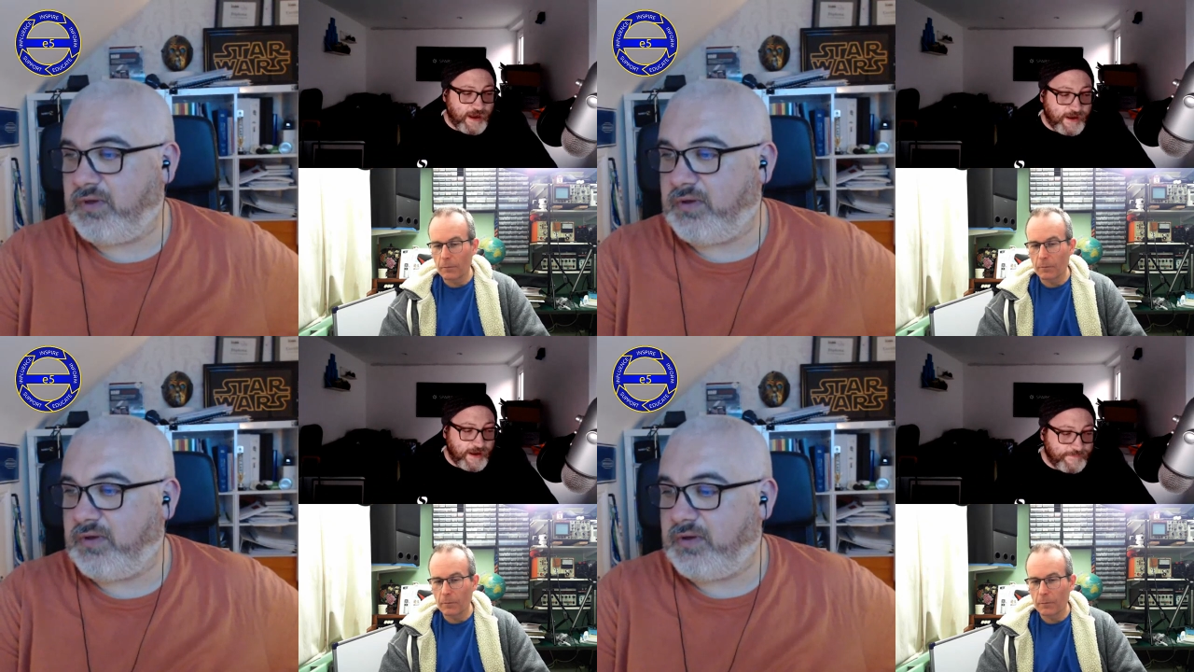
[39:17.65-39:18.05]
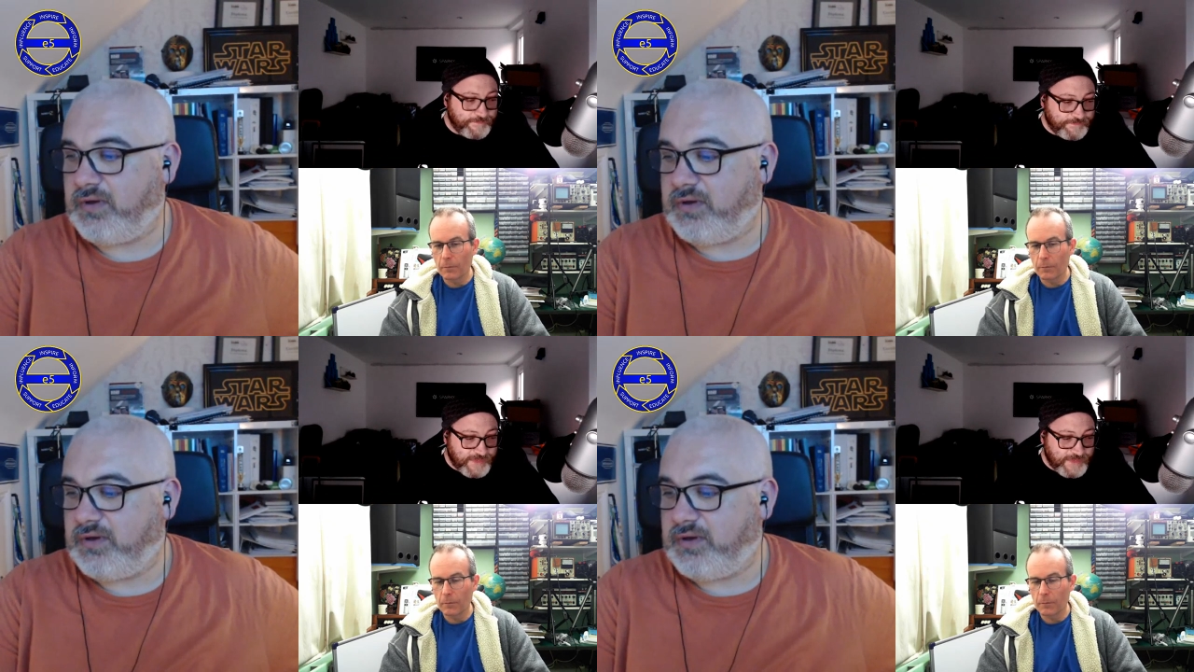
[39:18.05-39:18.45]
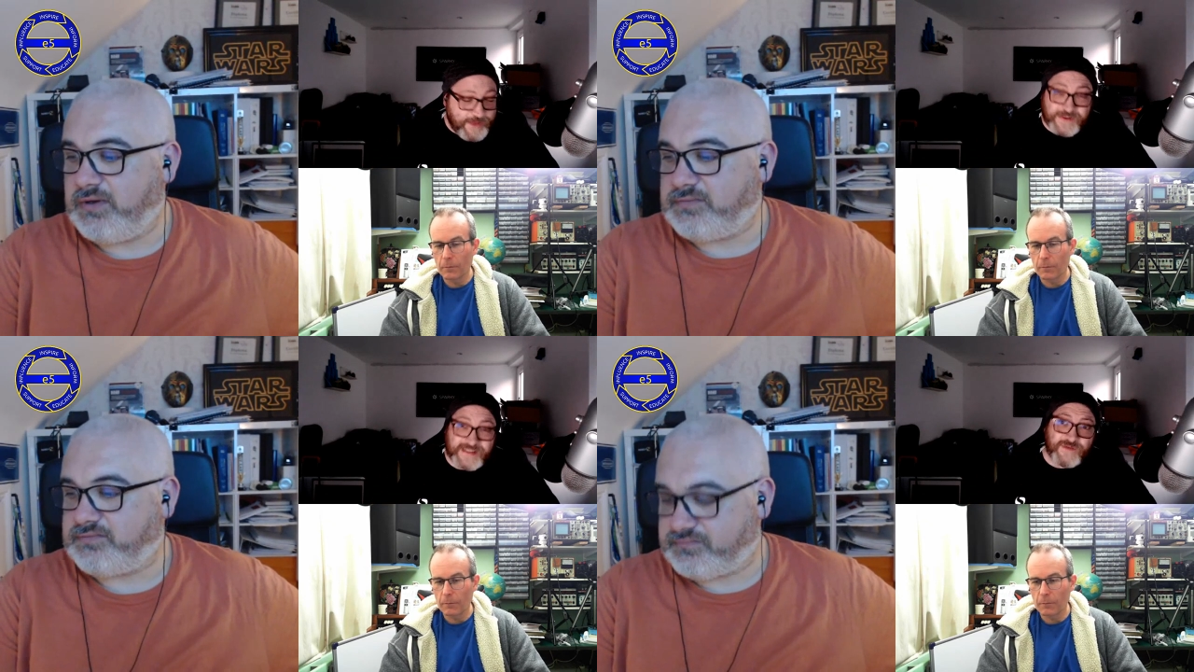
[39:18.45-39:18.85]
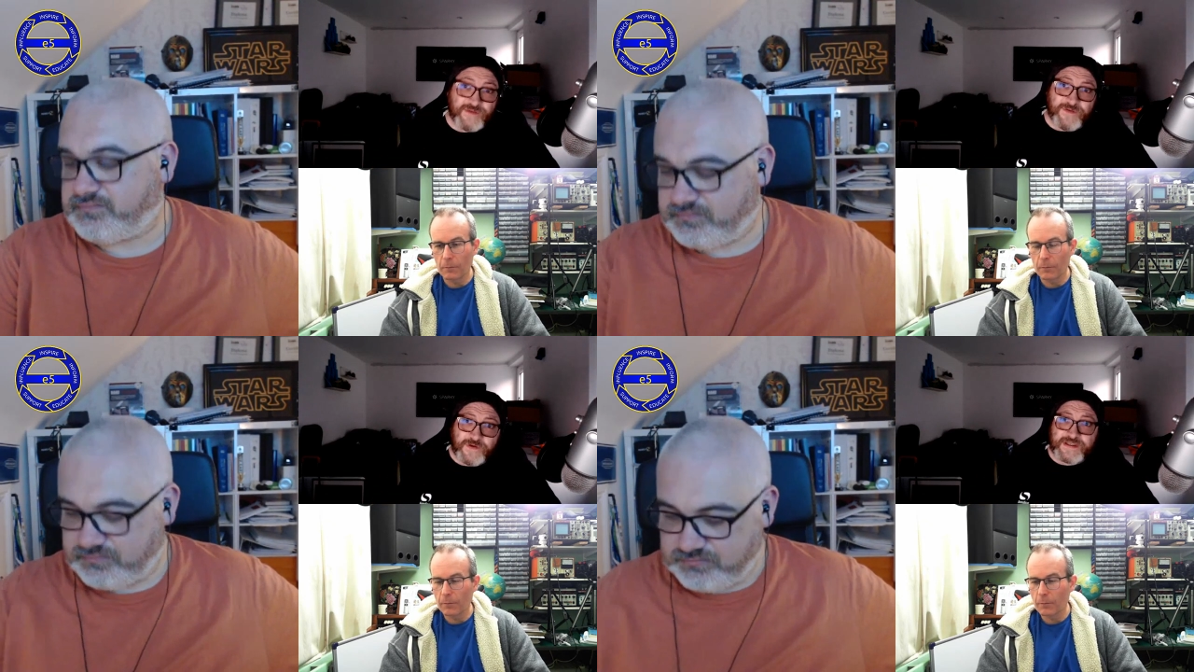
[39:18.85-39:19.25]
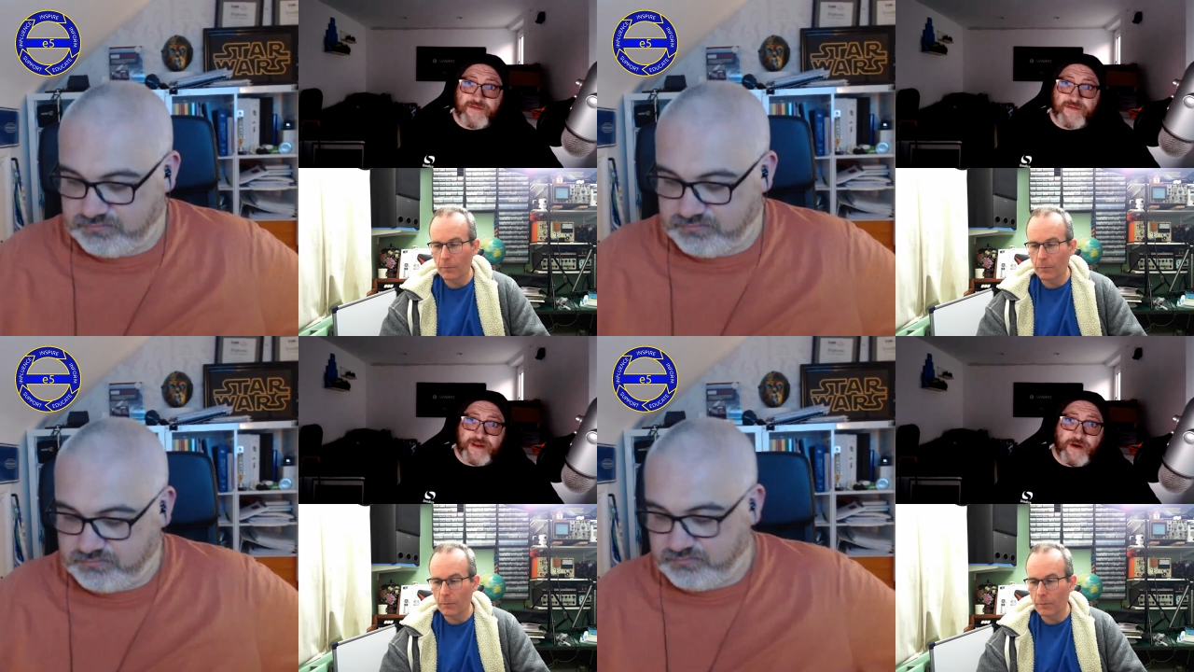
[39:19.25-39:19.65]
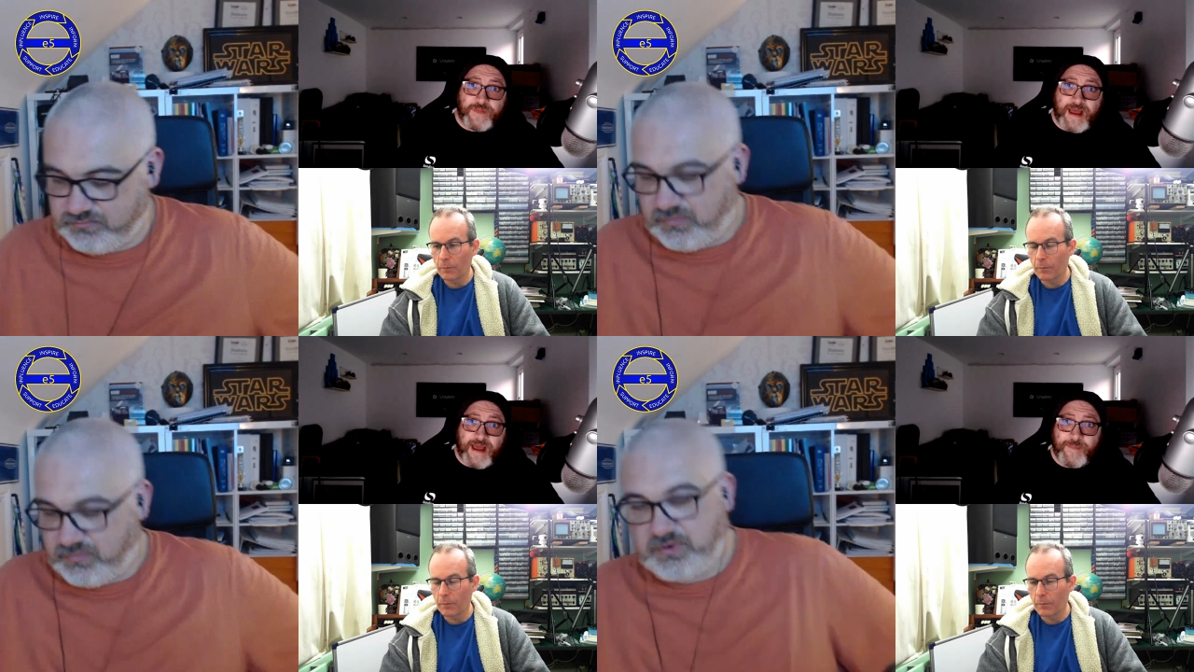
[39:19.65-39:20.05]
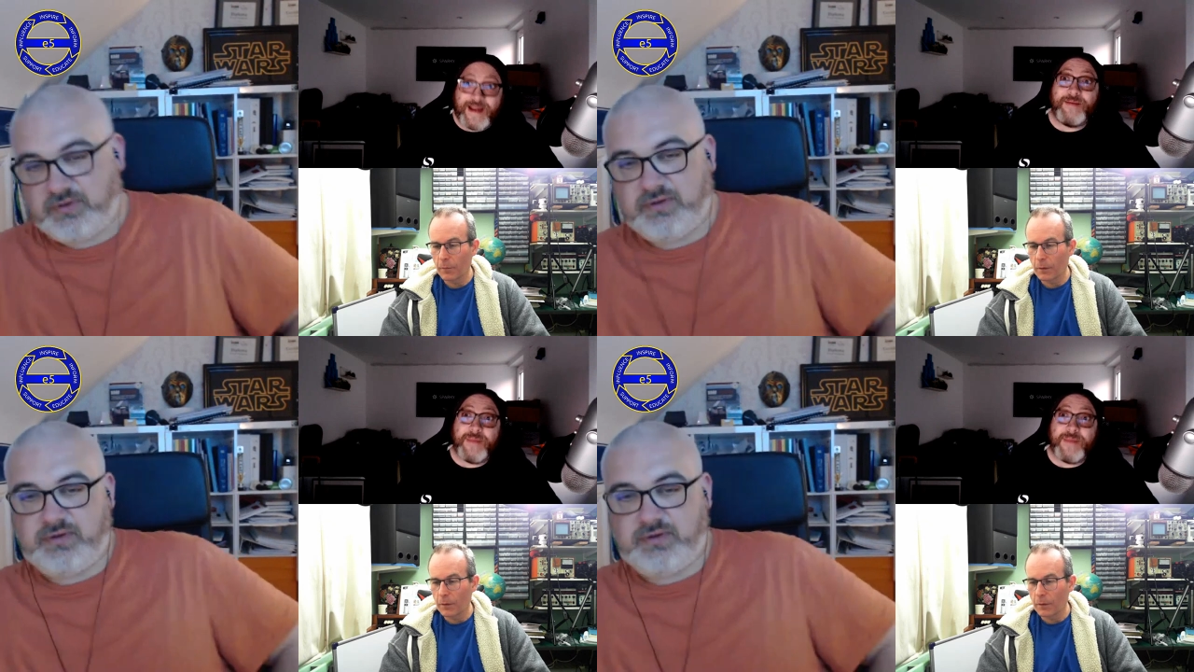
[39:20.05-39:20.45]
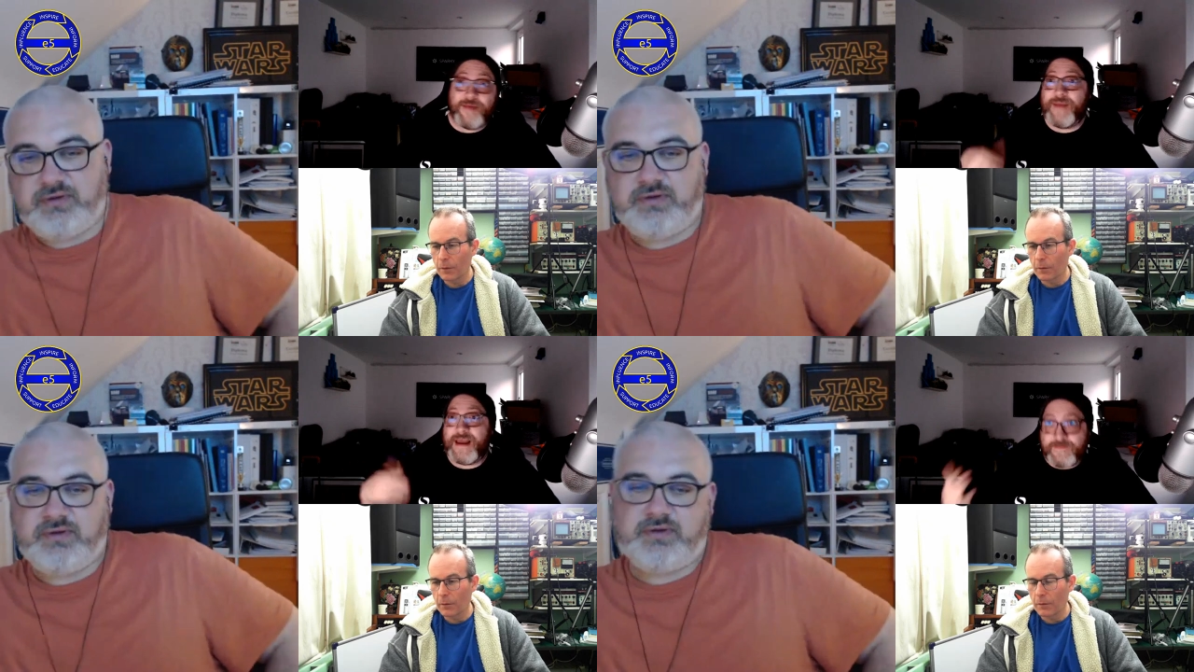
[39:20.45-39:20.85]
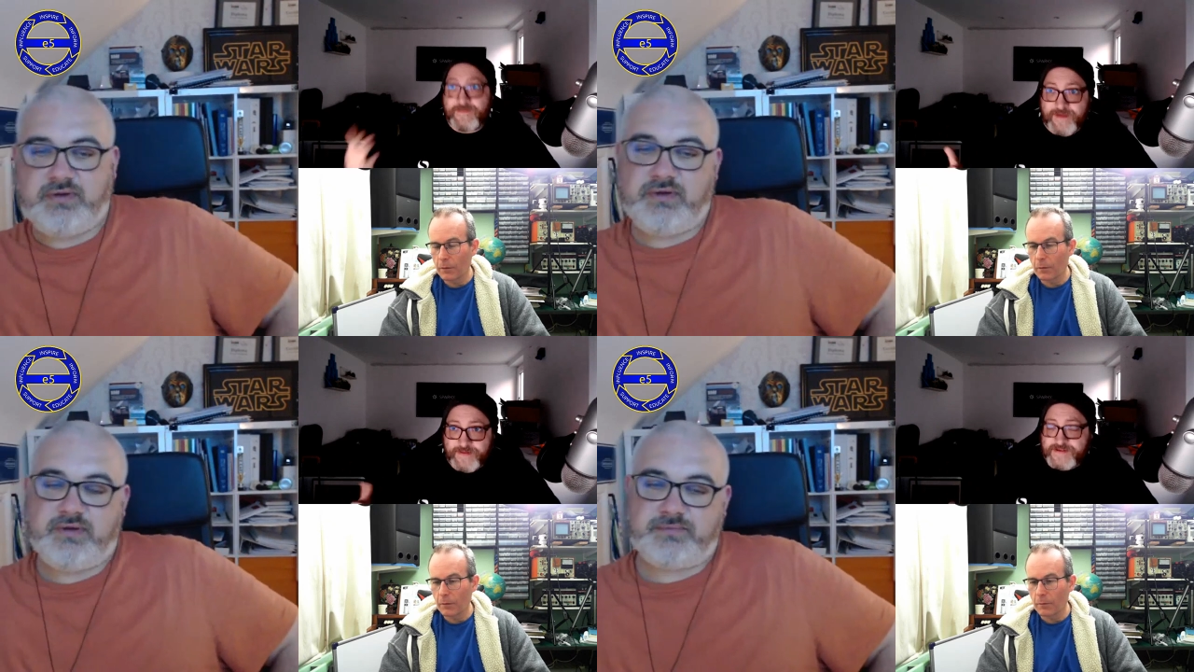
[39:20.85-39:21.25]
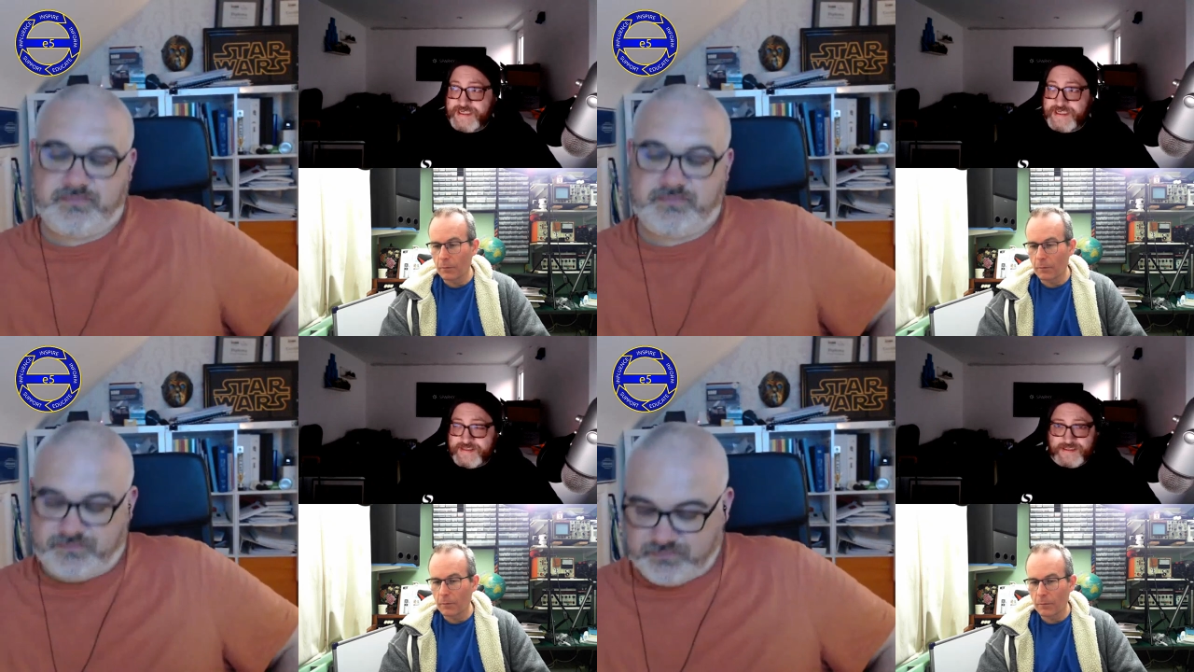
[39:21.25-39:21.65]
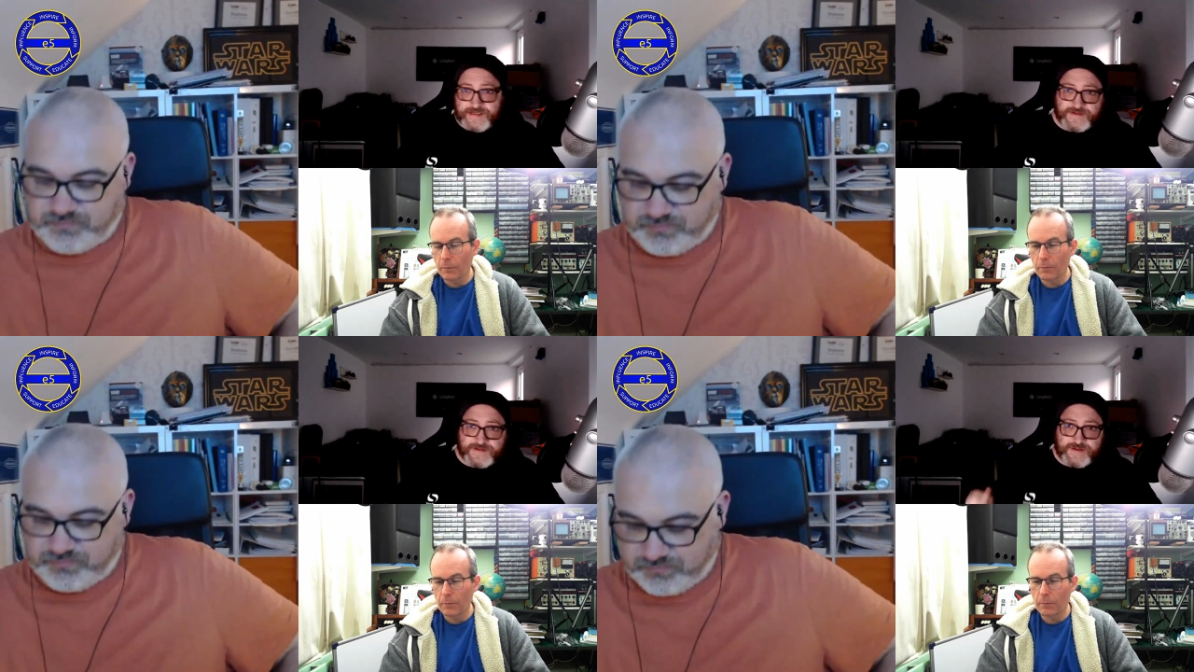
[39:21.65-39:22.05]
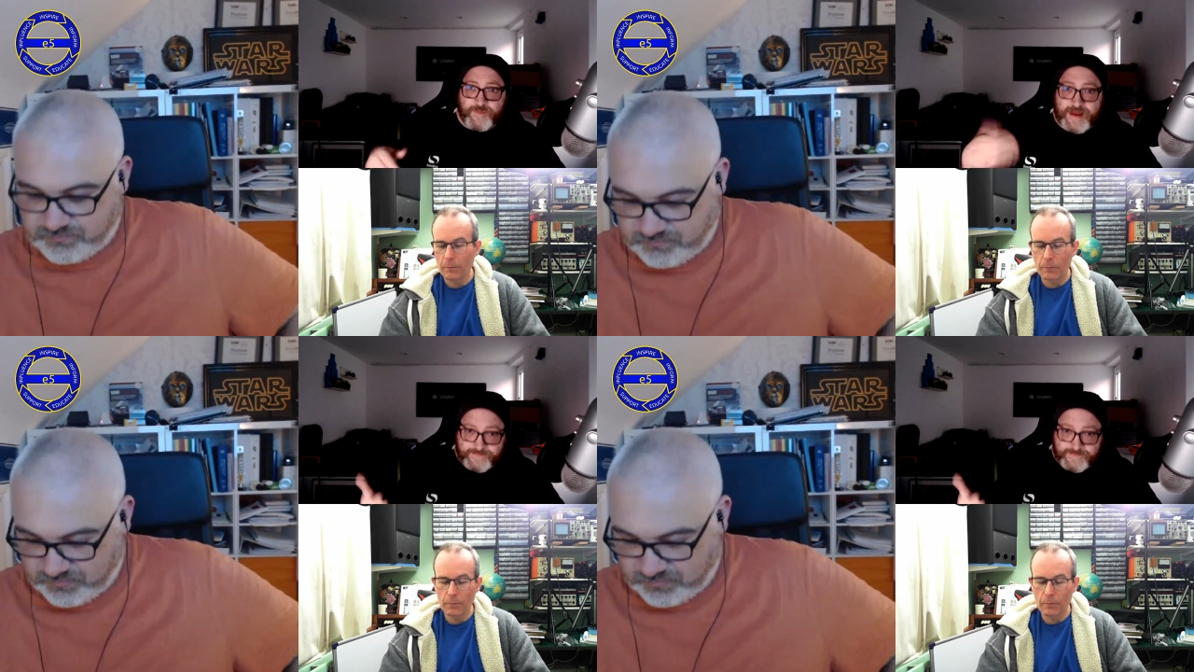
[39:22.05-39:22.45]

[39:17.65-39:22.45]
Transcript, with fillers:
Speaker 1: um, and we still focus heavily on that being a, a, benefit. That TNCS is a